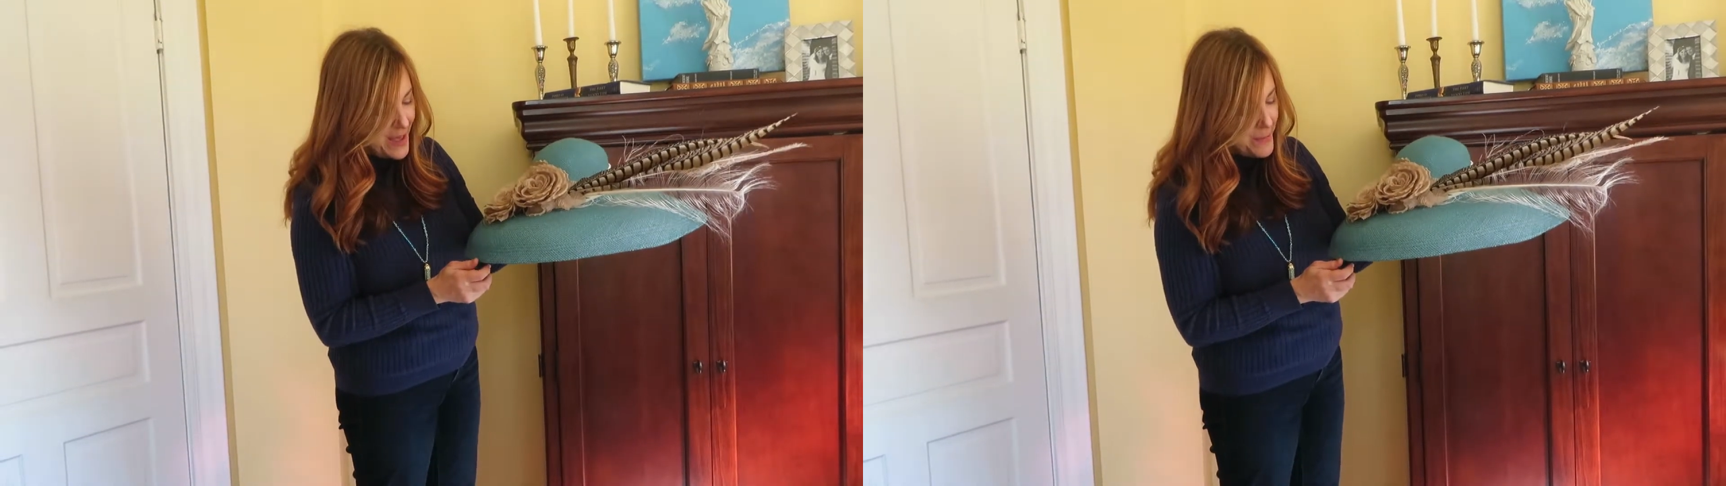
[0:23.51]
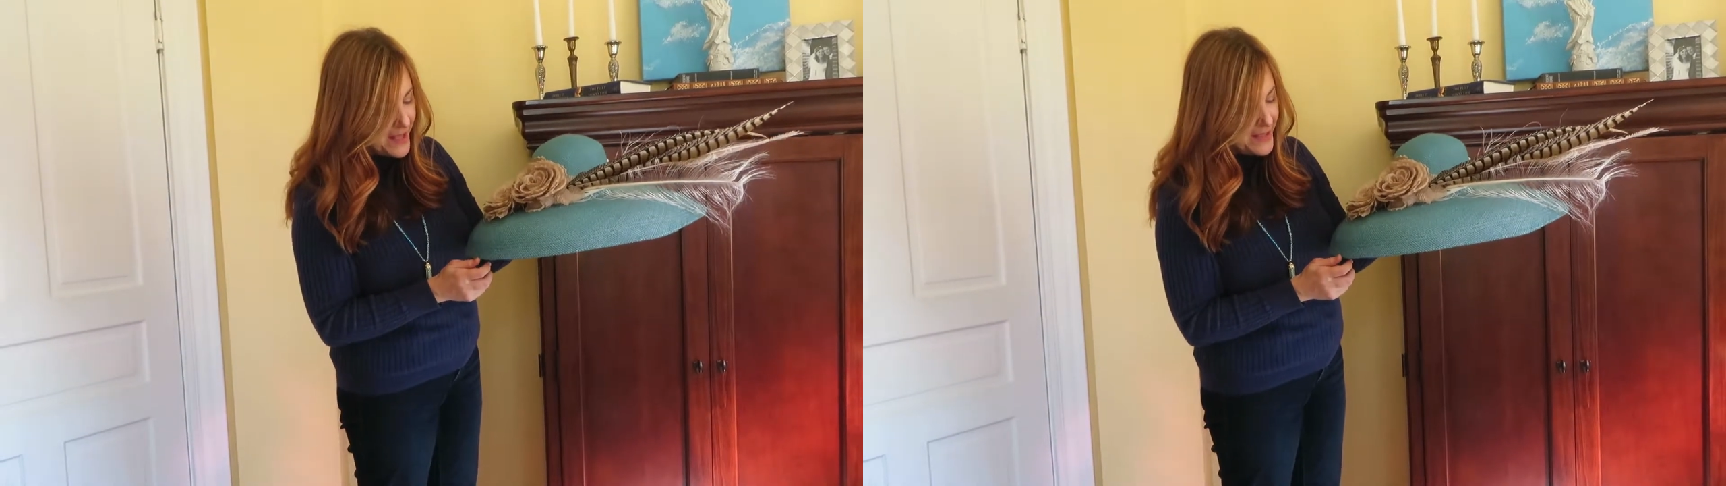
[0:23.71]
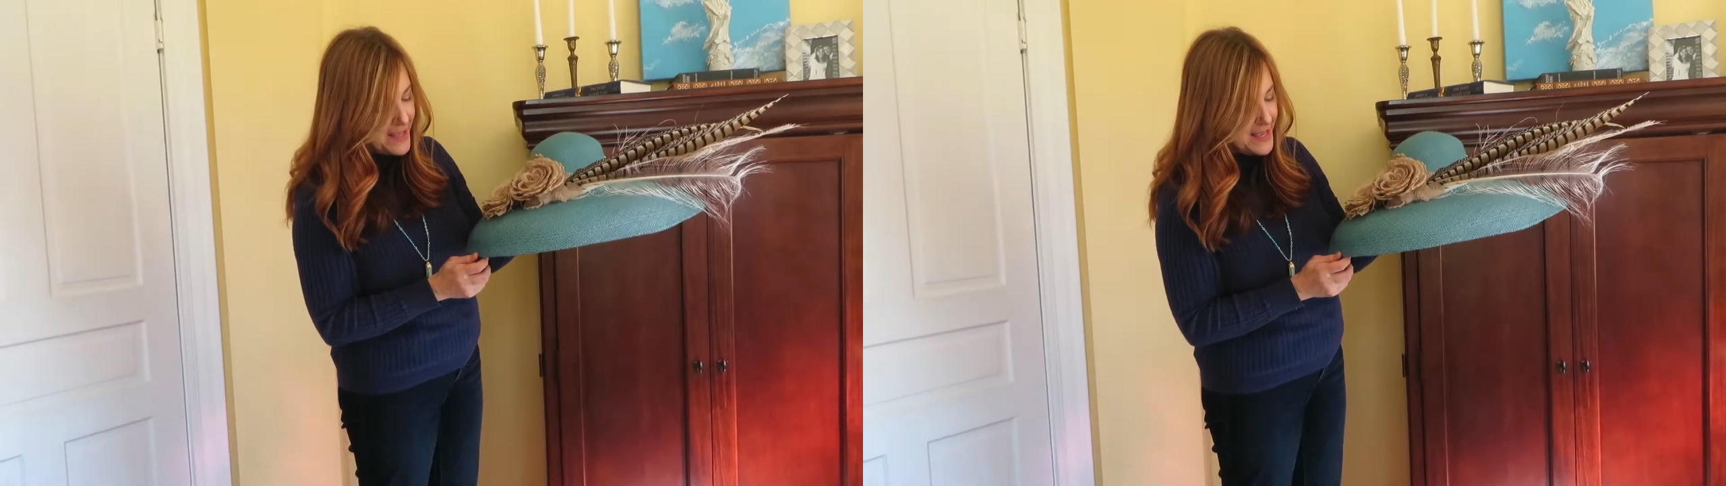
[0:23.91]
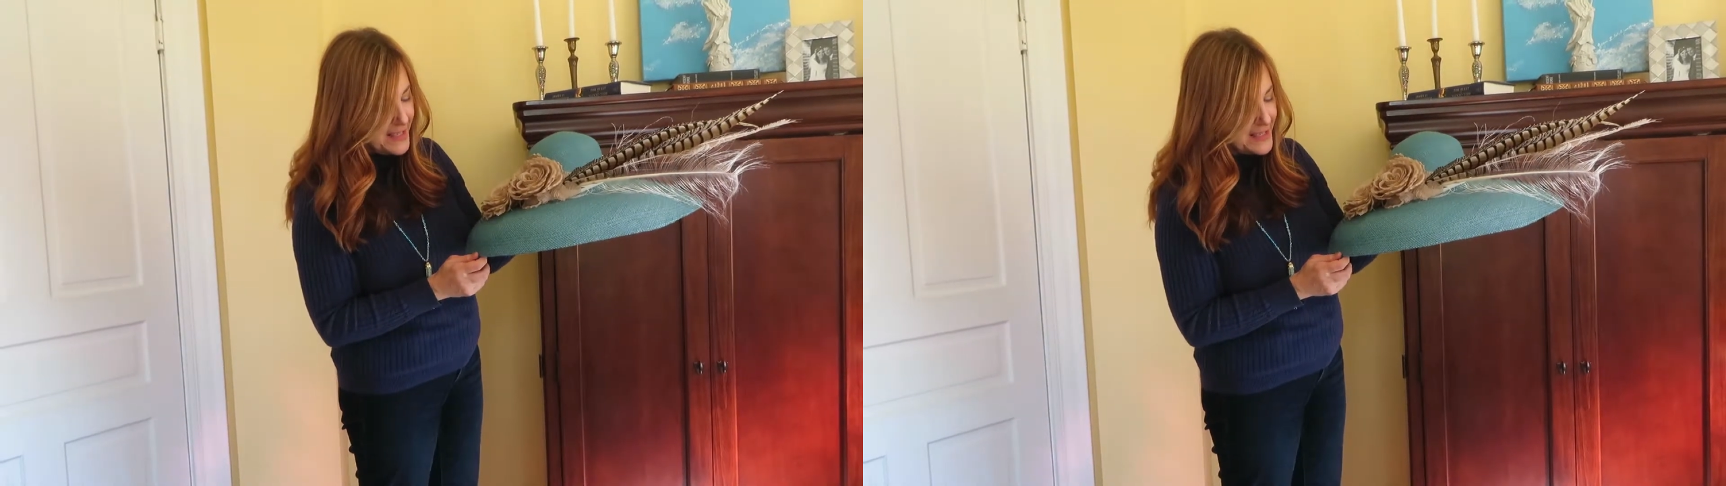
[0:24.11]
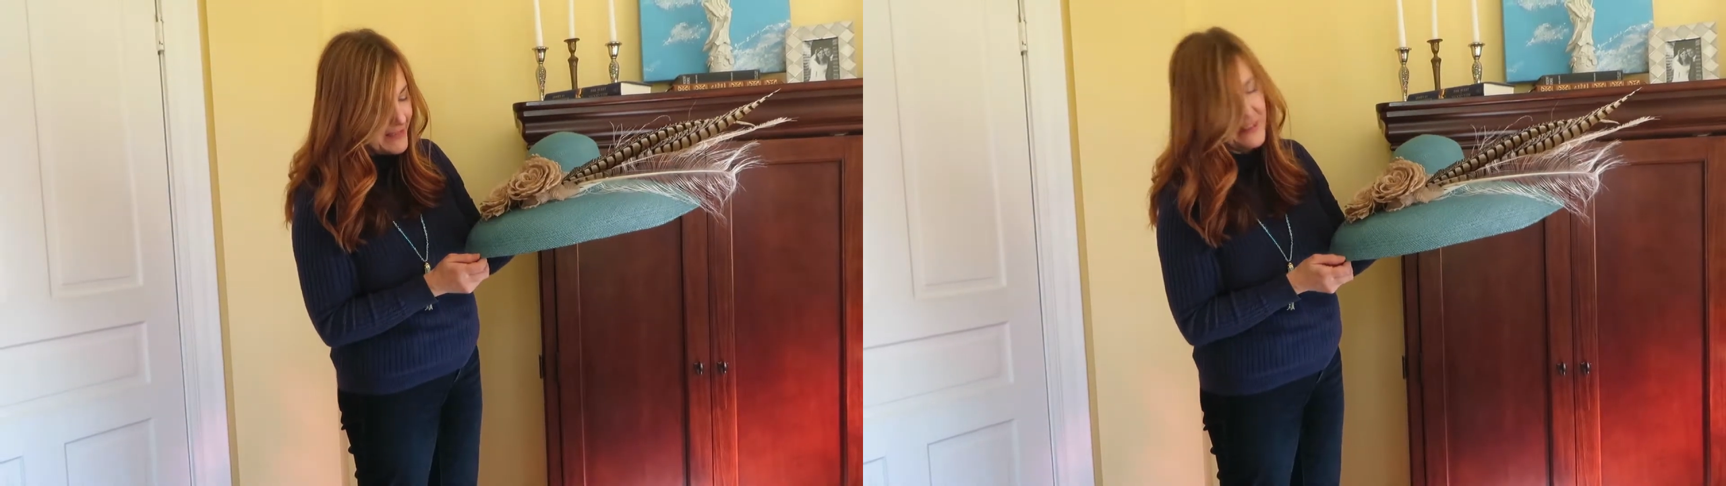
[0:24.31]
and my
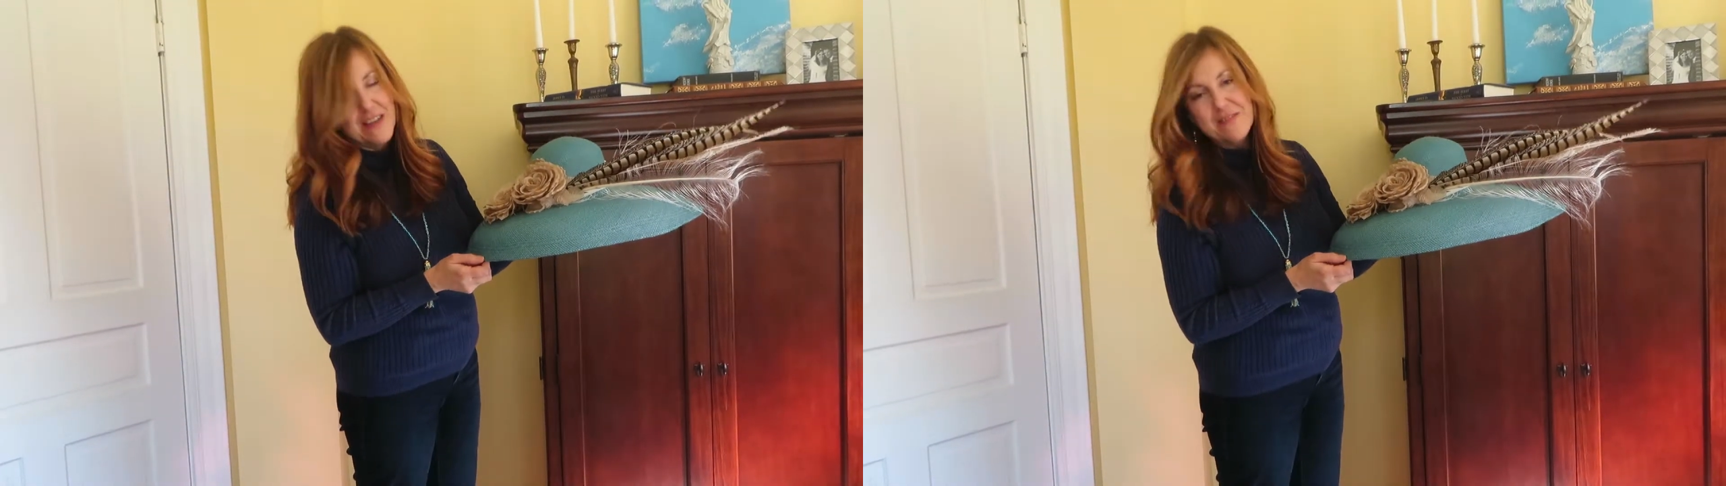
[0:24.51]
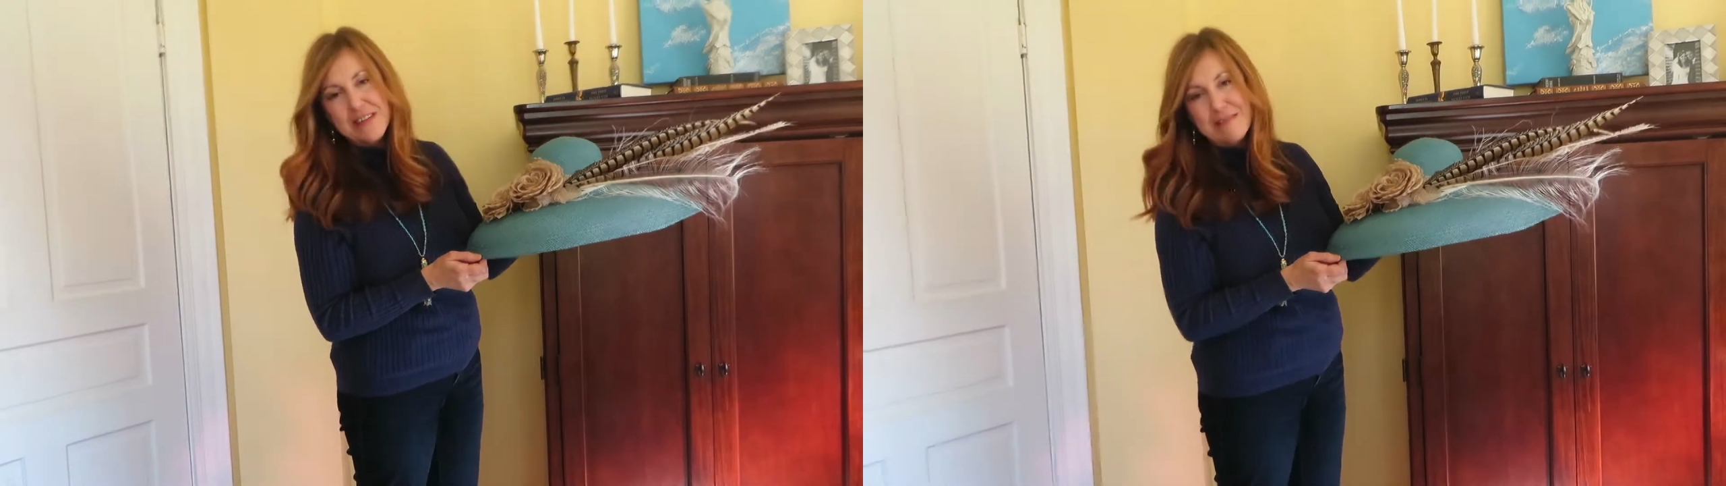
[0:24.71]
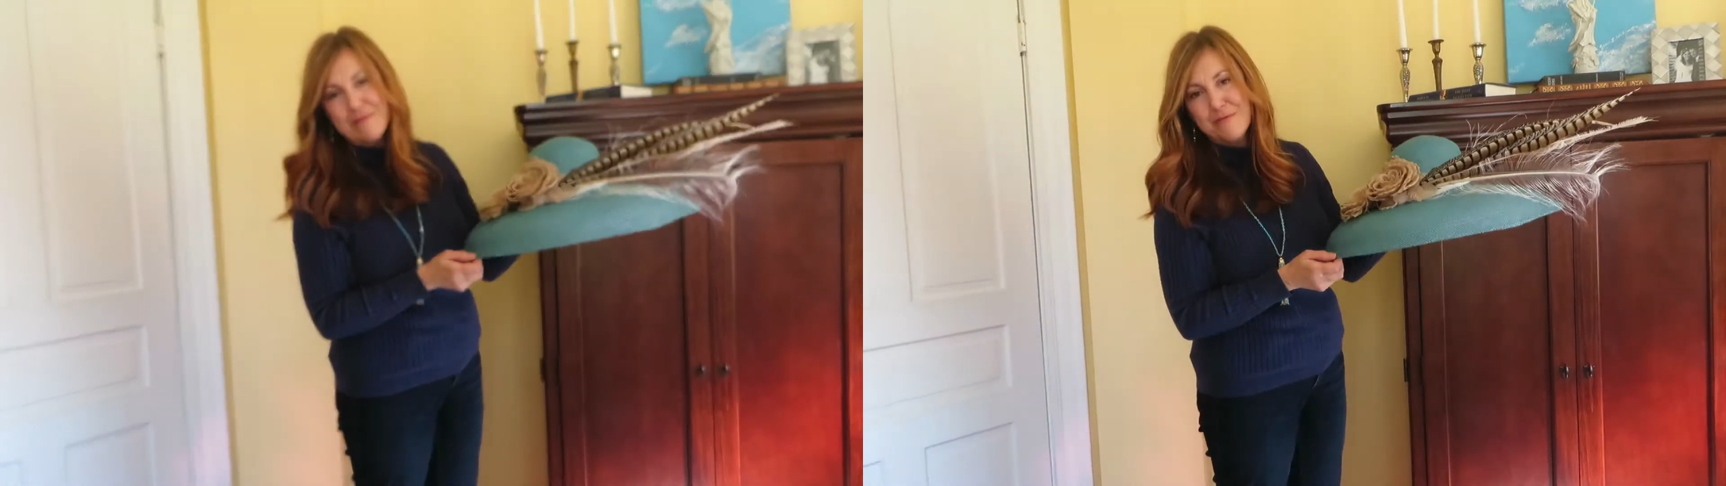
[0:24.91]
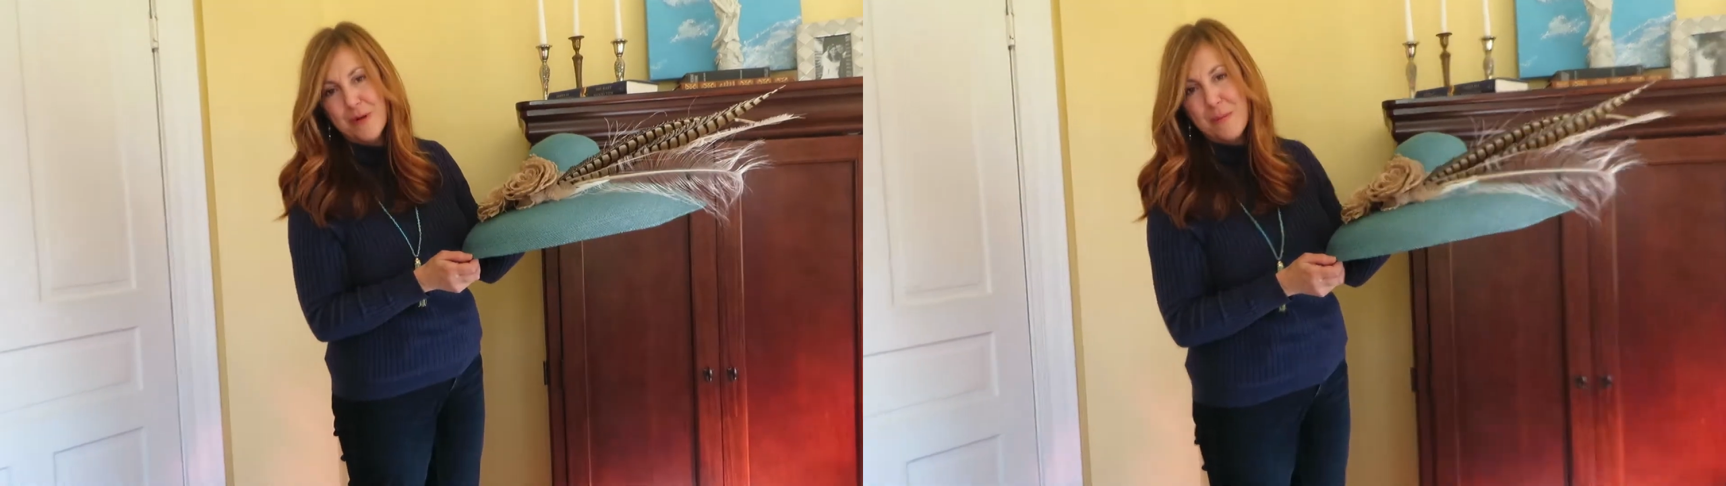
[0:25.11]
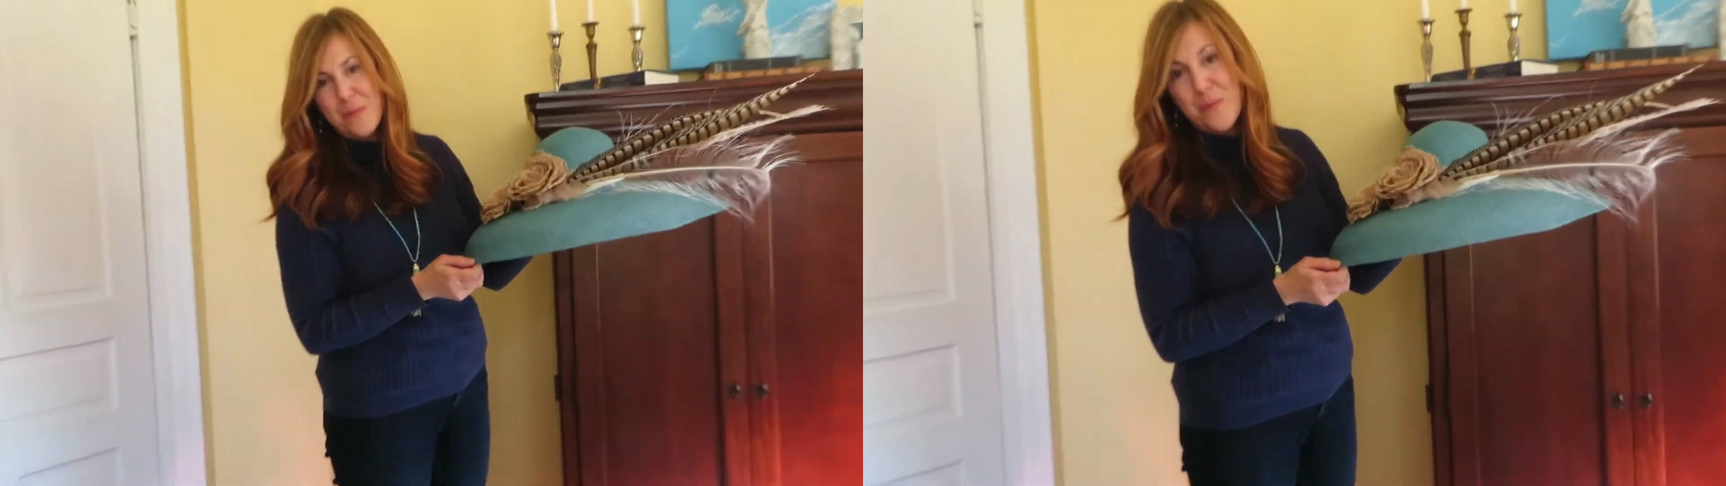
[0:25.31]
clients have loved it
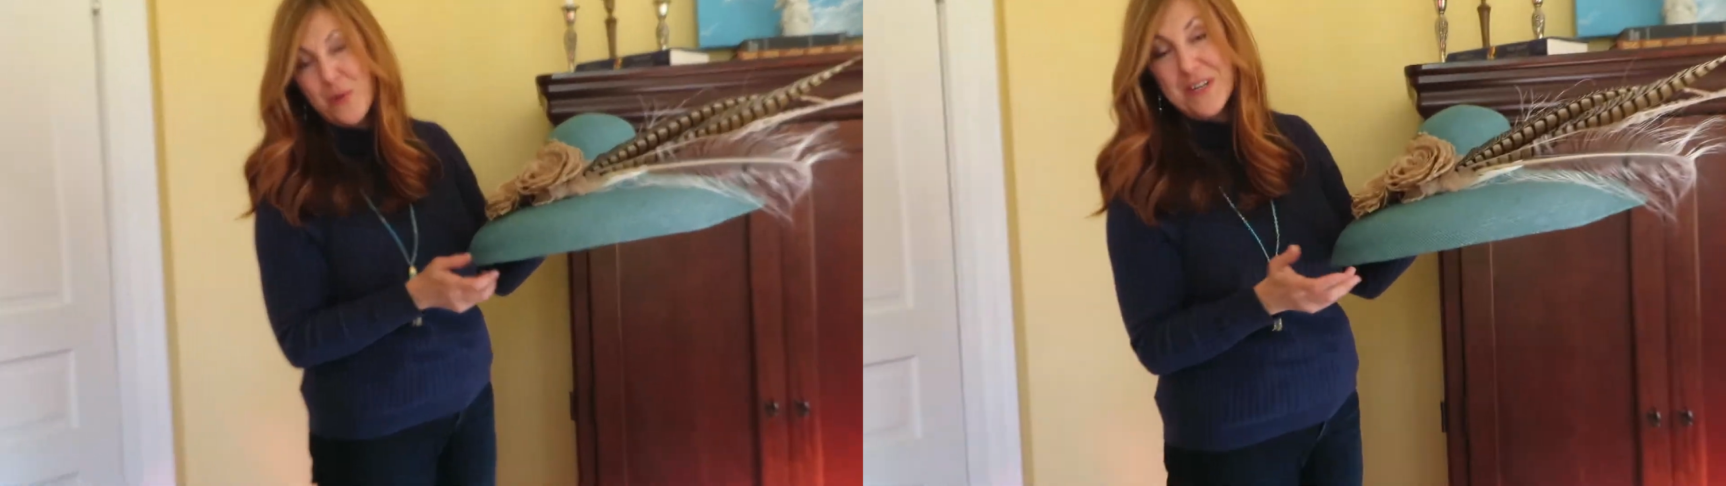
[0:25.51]
from